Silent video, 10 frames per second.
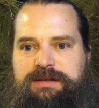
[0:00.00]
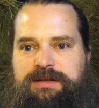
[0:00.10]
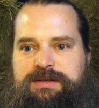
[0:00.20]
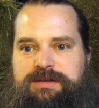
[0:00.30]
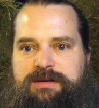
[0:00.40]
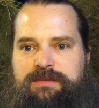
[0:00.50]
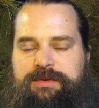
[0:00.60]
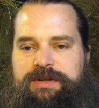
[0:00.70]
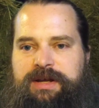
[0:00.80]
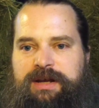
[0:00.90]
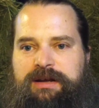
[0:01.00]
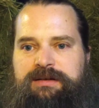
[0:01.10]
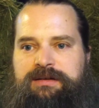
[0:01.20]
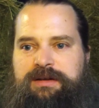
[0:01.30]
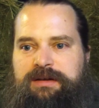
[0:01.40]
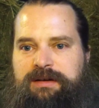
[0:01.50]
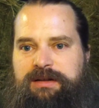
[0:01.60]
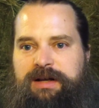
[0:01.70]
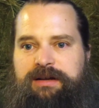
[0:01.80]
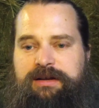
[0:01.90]
And so when you had a
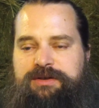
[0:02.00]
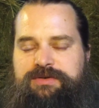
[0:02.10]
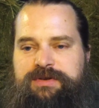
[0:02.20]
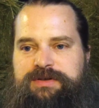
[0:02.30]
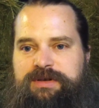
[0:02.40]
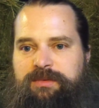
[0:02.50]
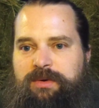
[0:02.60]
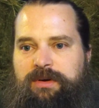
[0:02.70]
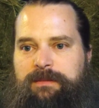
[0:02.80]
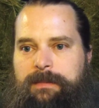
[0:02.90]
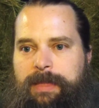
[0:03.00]
lot of countries that were